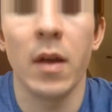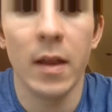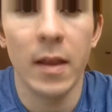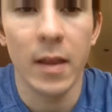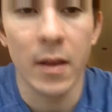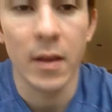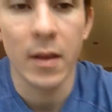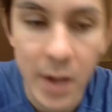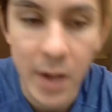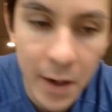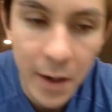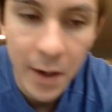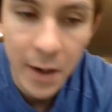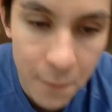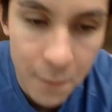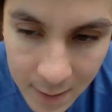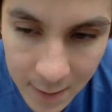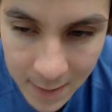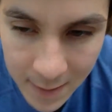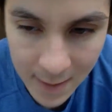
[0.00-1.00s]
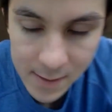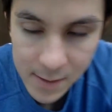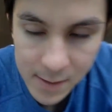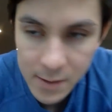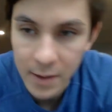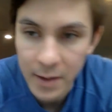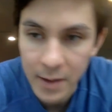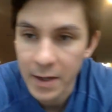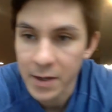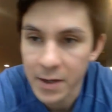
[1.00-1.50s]
That was kind of fun
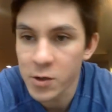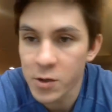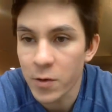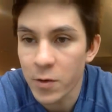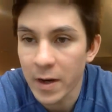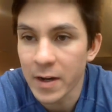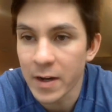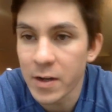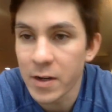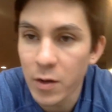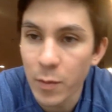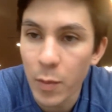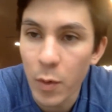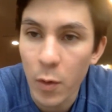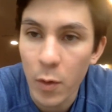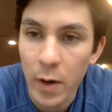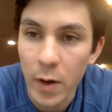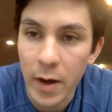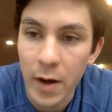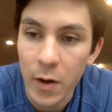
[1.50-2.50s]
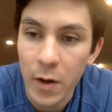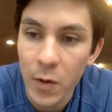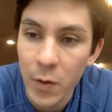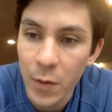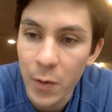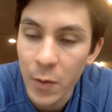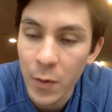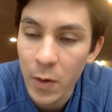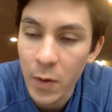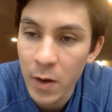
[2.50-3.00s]
yesterday. Train
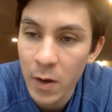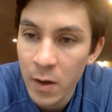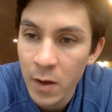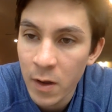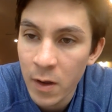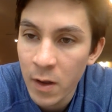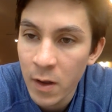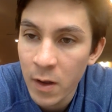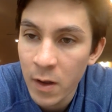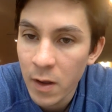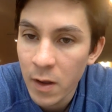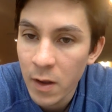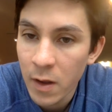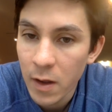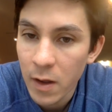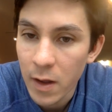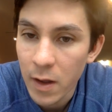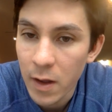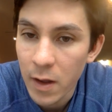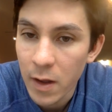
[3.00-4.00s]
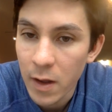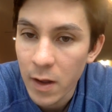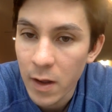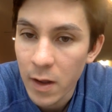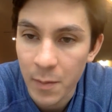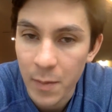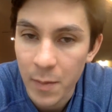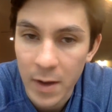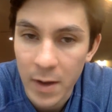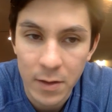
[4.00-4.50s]
2.0.
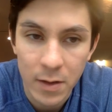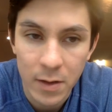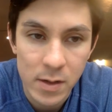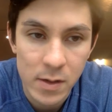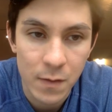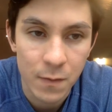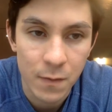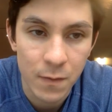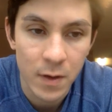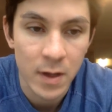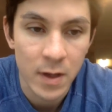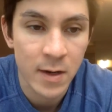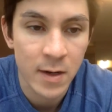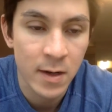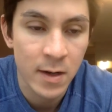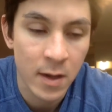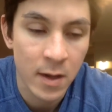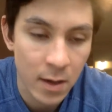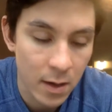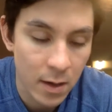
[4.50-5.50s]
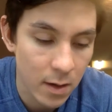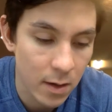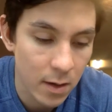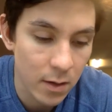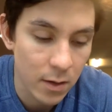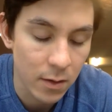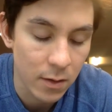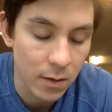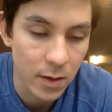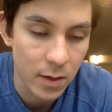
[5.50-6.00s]
I had lots of fun.
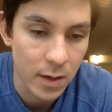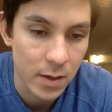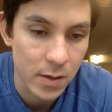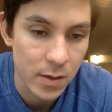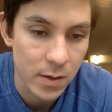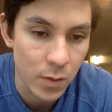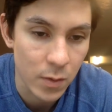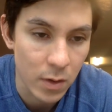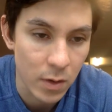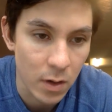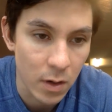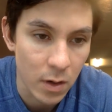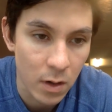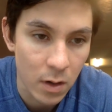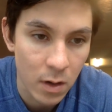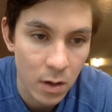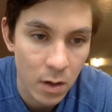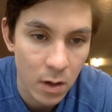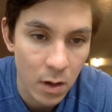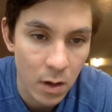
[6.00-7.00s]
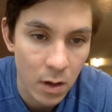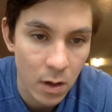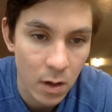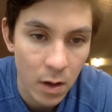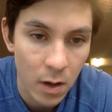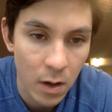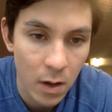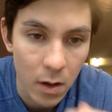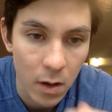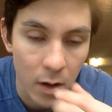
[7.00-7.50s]
You guys were
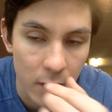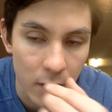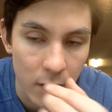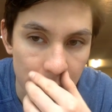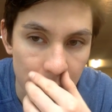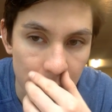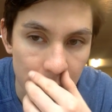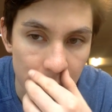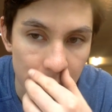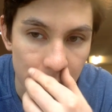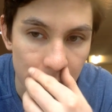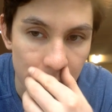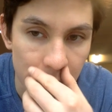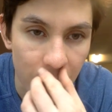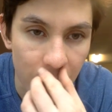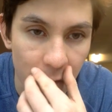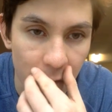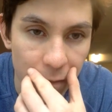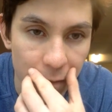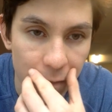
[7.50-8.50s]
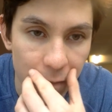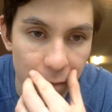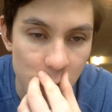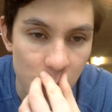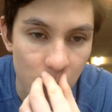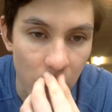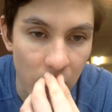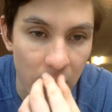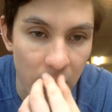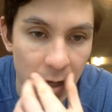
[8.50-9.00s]
awesome for
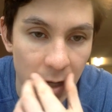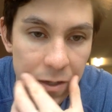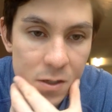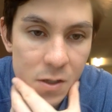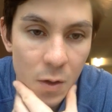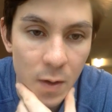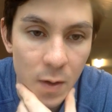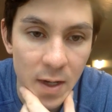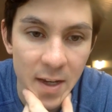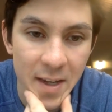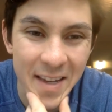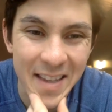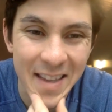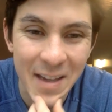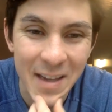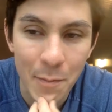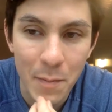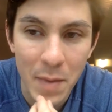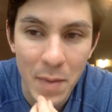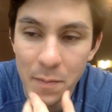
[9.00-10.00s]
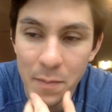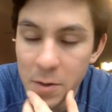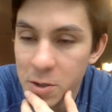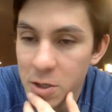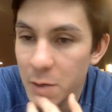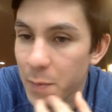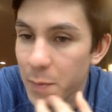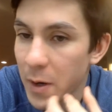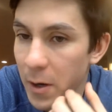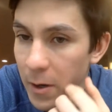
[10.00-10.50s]
joining. So in the
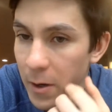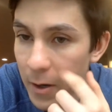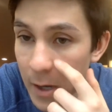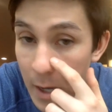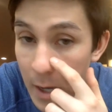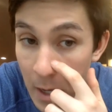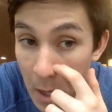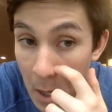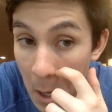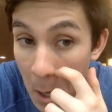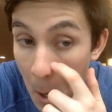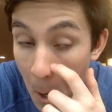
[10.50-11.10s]
membership area,